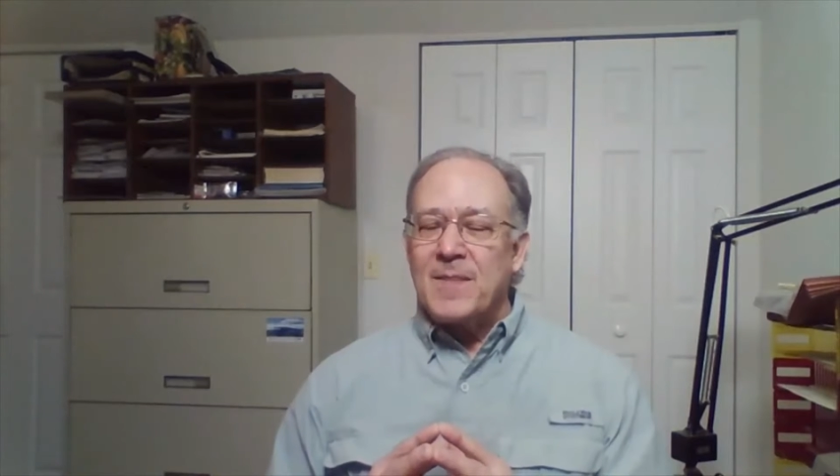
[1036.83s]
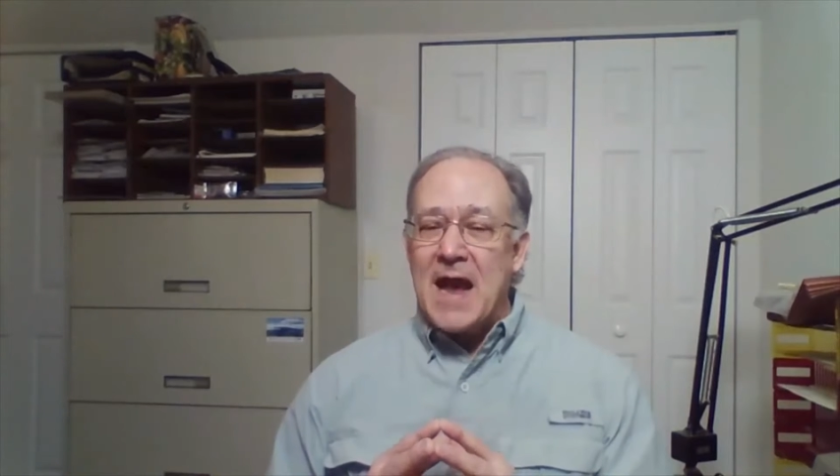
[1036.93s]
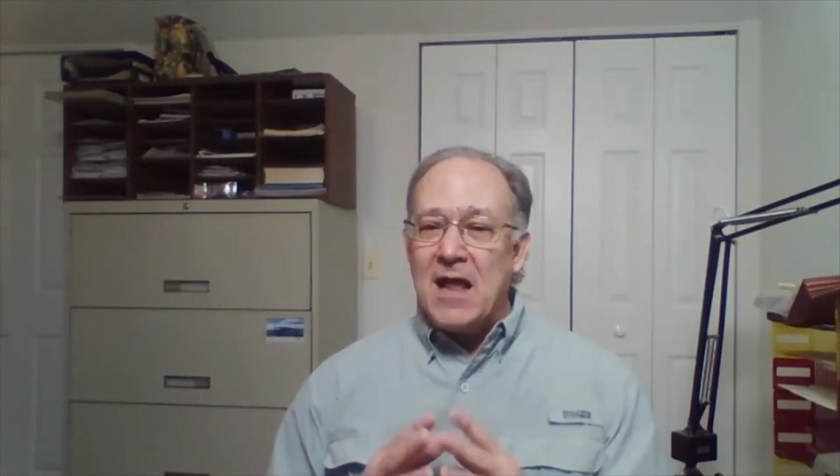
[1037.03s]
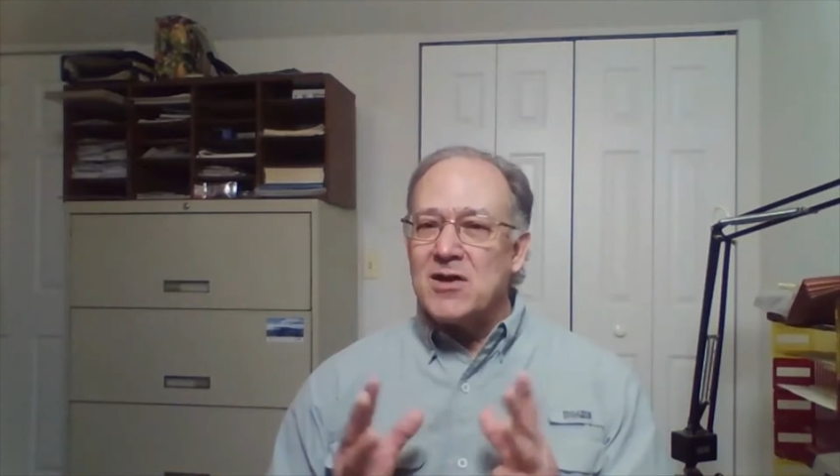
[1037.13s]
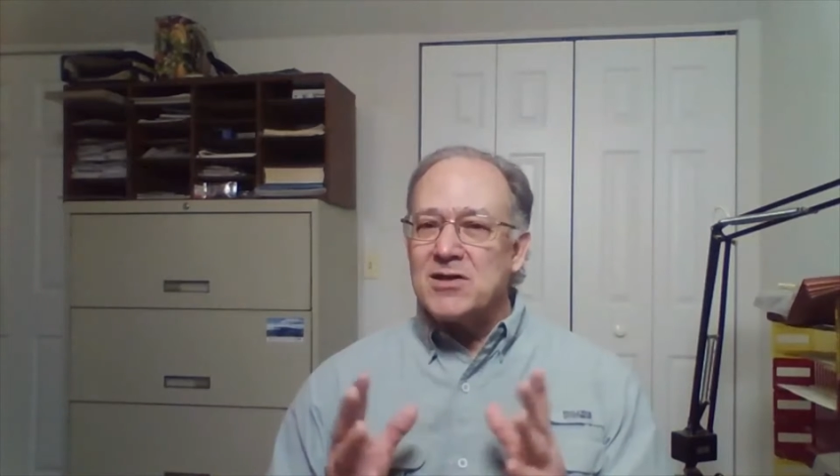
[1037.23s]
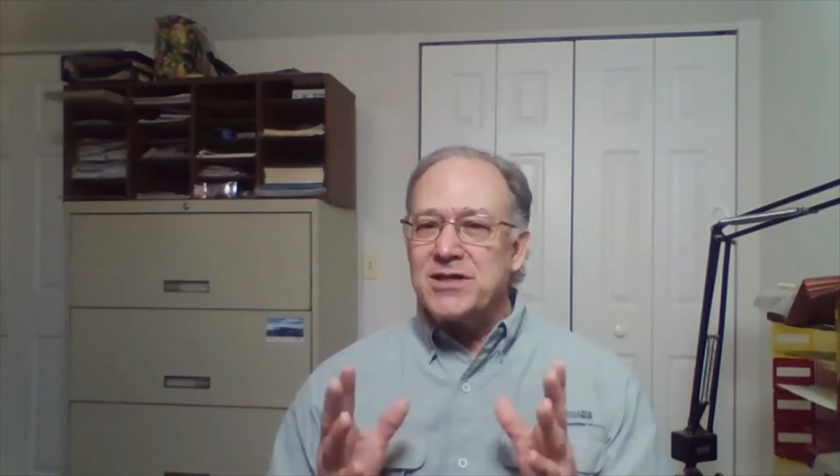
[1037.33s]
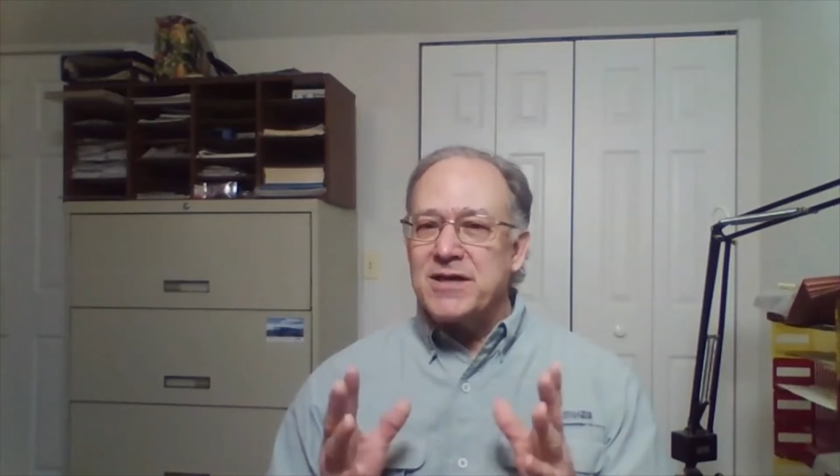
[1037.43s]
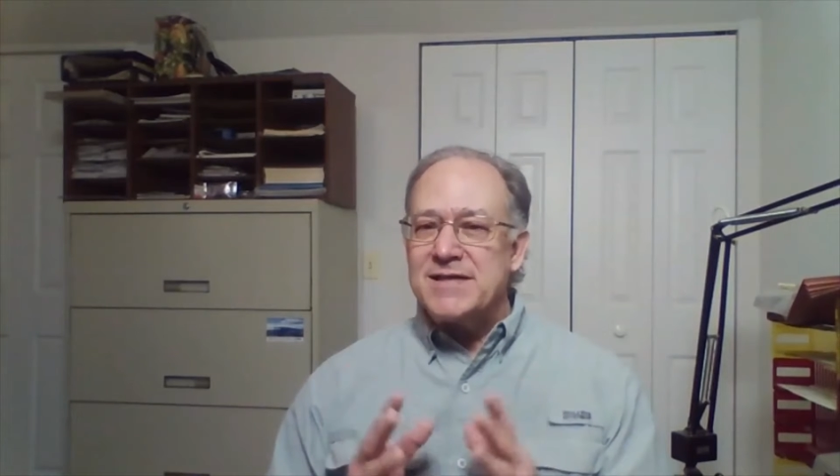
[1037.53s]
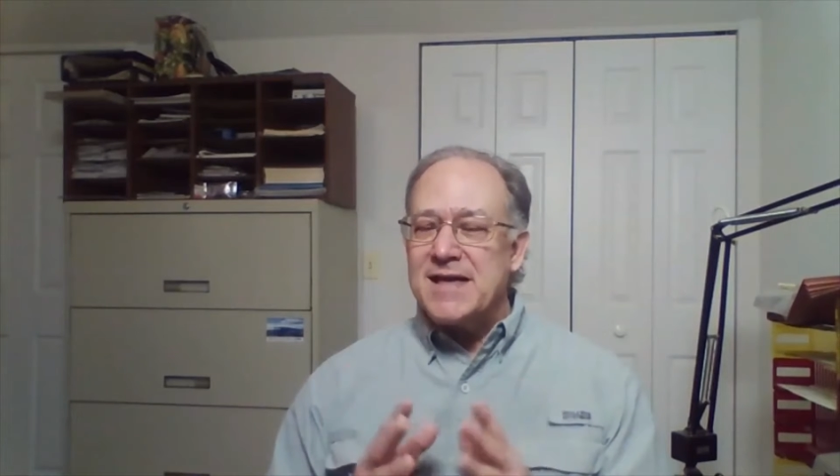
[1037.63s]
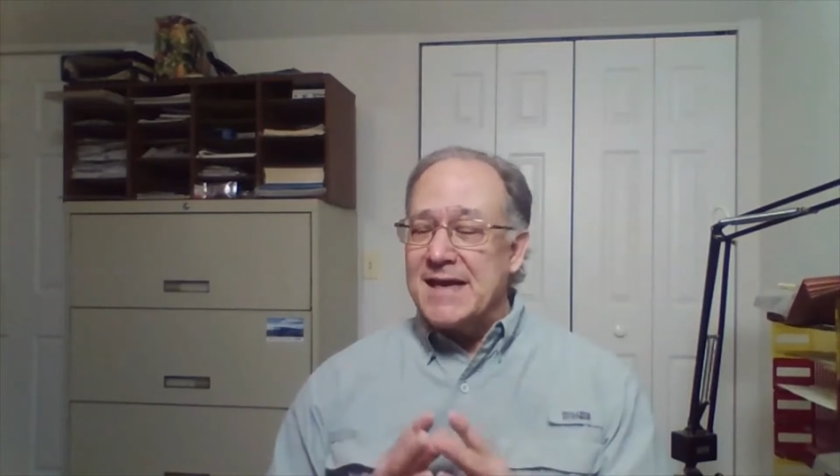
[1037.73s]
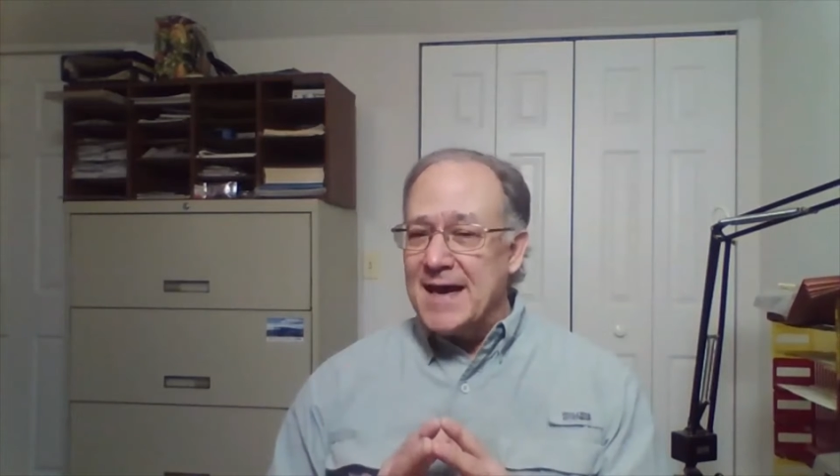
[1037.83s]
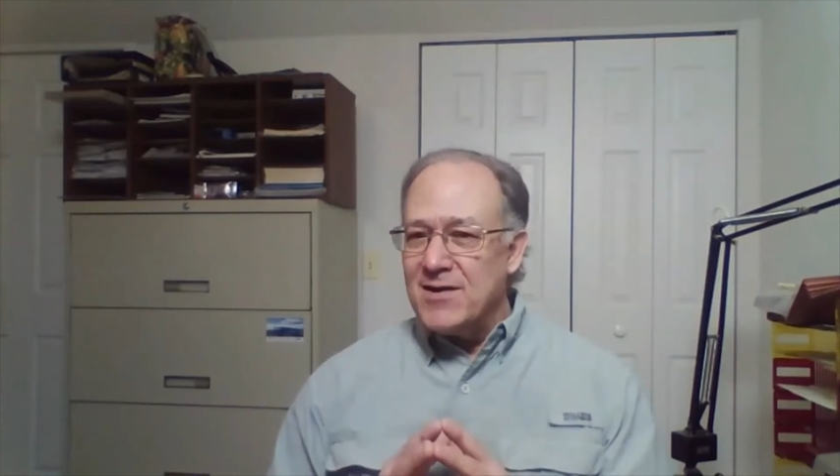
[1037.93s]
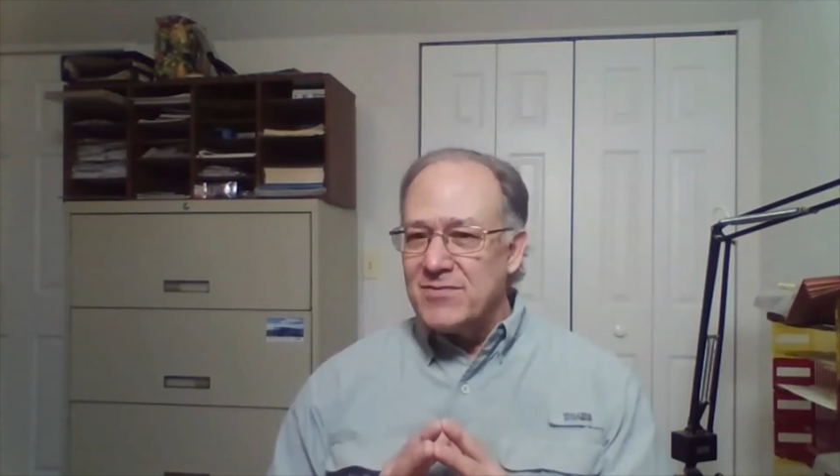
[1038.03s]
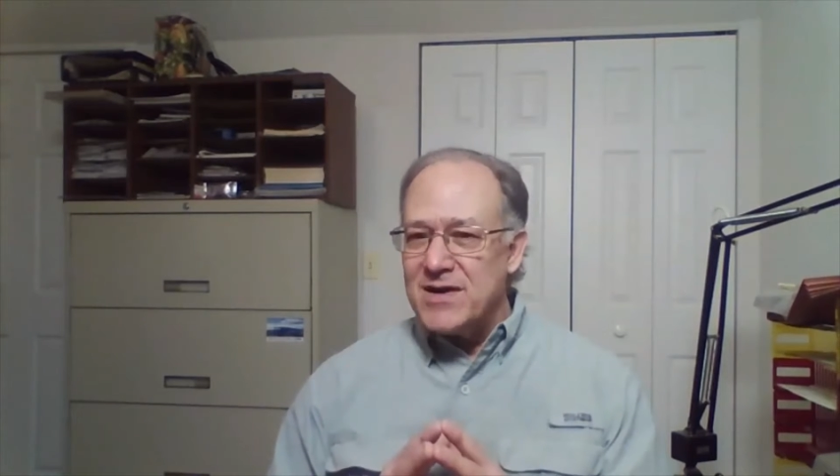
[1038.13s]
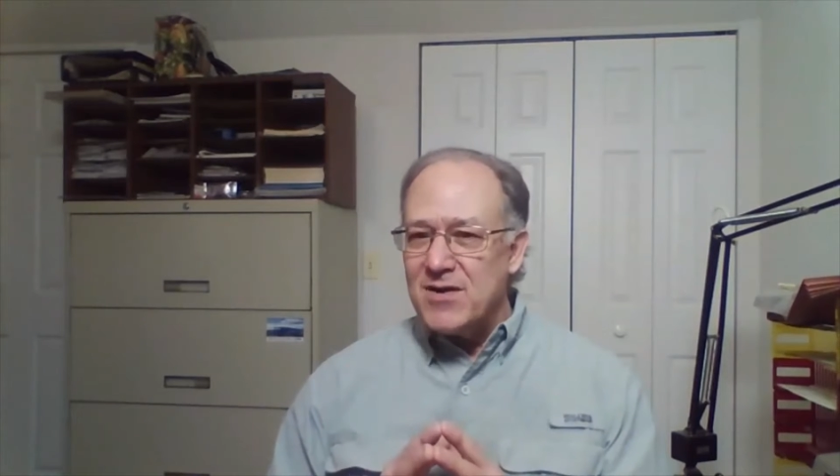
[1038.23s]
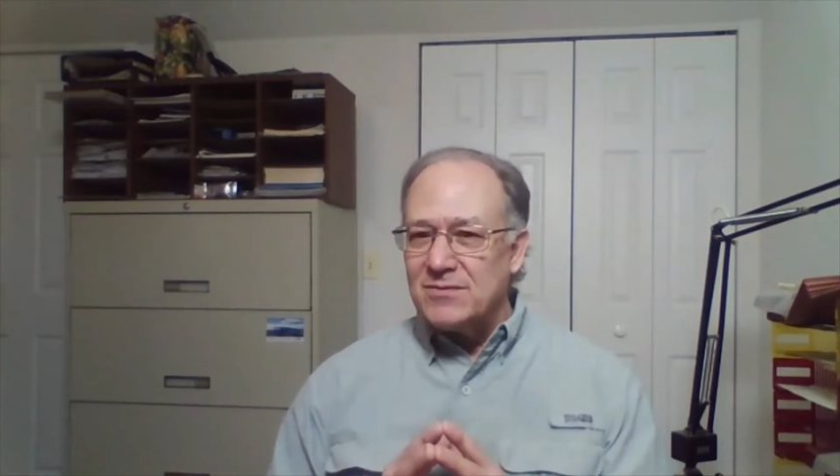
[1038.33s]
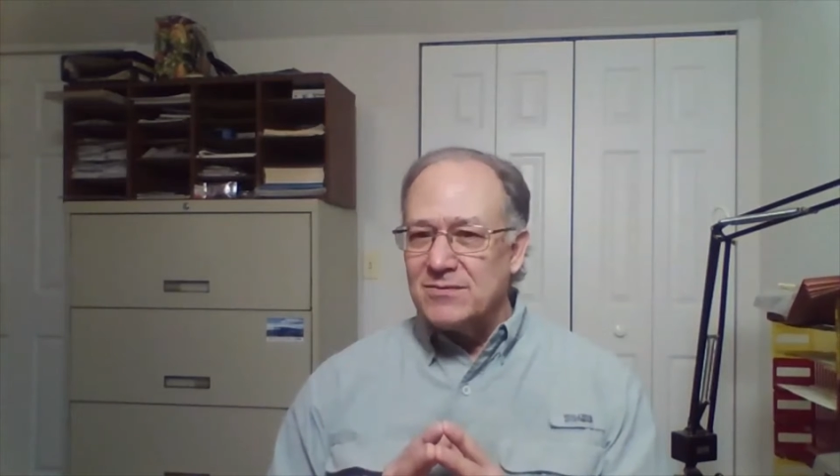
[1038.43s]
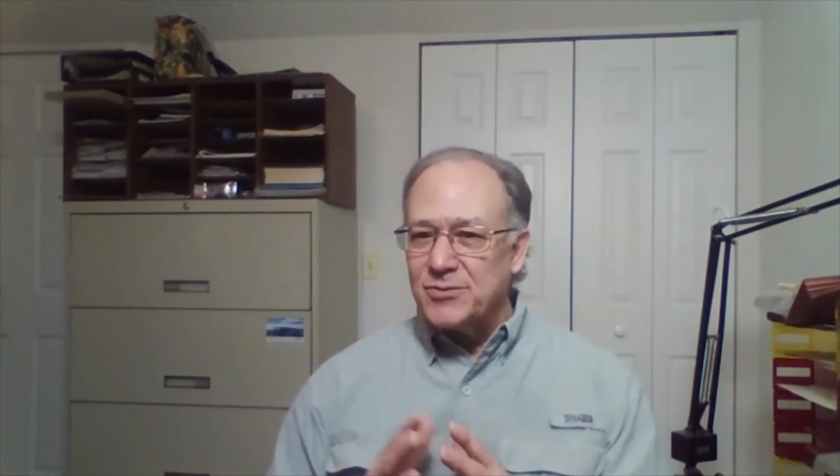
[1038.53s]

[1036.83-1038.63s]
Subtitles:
How long is it going to take? I don't know.